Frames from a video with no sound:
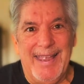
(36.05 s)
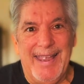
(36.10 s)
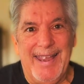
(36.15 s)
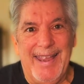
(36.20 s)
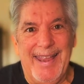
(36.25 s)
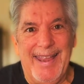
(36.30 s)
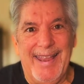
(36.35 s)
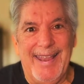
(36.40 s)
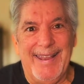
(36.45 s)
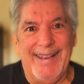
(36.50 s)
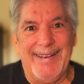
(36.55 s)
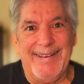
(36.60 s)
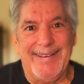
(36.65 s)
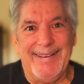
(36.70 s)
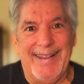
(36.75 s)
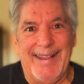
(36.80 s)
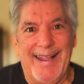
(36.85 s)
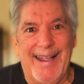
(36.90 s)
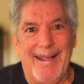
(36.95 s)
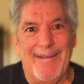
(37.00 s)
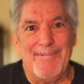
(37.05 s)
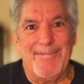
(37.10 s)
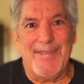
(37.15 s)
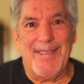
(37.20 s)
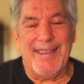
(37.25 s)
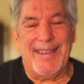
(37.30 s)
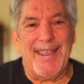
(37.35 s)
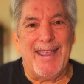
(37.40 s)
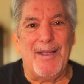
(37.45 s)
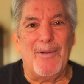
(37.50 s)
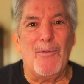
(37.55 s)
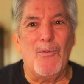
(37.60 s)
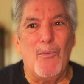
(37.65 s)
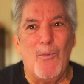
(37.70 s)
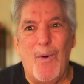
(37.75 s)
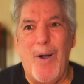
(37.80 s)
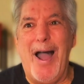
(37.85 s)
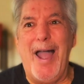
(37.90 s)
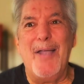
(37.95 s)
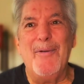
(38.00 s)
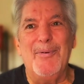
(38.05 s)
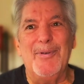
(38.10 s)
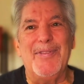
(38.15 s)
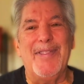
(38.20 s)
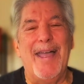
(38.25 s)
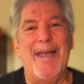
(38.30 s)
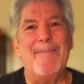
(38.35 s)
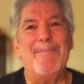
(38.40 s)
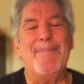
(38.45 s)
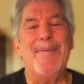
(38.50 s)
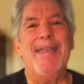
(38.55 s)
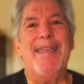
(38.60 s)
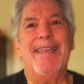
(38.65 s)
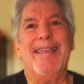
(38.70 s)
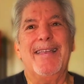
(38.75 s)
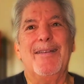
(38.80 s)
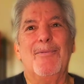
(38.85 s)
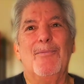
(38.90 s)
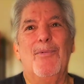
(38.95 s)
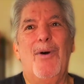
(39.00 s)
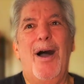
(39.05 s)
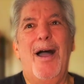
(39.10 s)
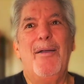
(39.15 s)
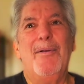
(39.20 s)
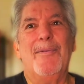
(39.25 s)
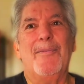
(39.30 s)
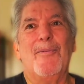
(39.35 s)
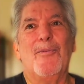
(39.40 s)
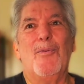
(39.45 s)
And I'm thinking, why would that be? Why?